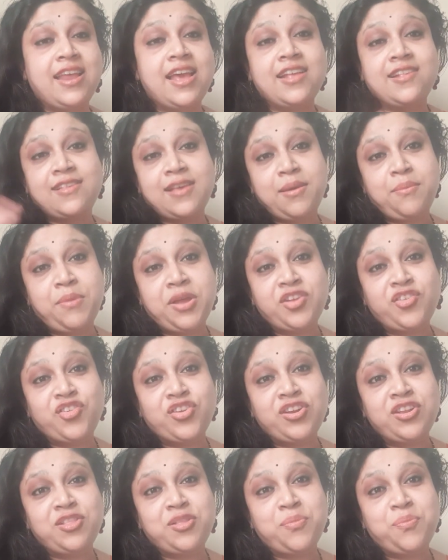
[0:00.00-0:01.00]
as I
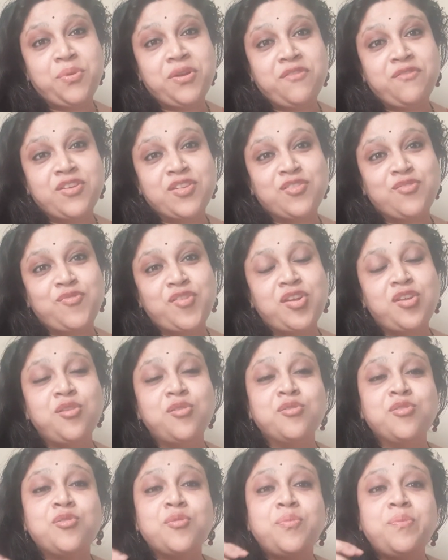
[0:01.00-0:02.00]
mentioned in the previous
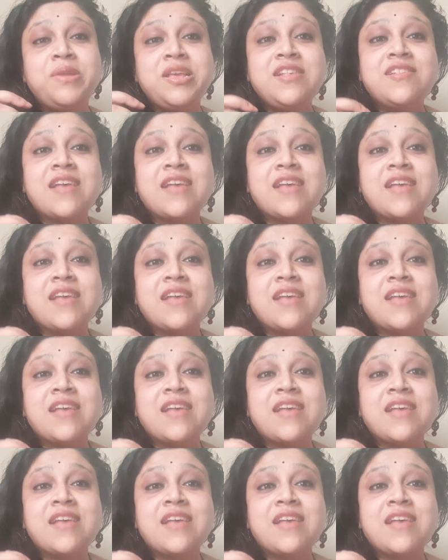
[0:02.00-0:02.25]
video. So please